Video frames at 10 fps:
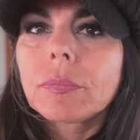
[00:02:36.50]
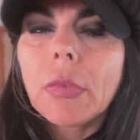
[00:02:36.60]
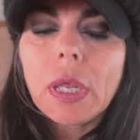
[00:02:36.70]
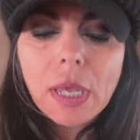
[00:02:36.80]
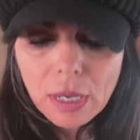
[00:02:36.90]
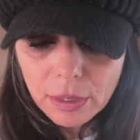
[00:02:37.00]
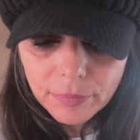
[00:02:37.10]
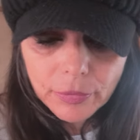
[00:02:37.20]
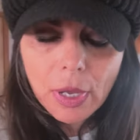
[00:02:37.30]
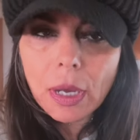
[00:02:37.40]
Yeah,
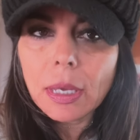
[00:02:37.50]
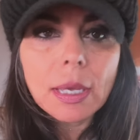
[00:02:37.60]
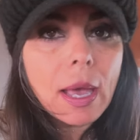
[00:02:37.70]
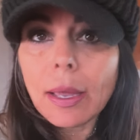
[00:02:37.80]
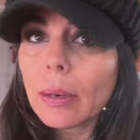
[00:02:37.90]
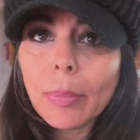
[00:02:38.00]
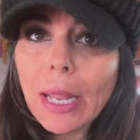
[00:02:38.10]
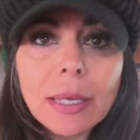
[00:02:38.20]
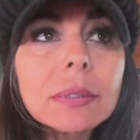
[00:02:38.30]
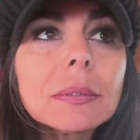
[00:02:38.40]
I had a
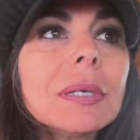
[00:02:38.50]
plan.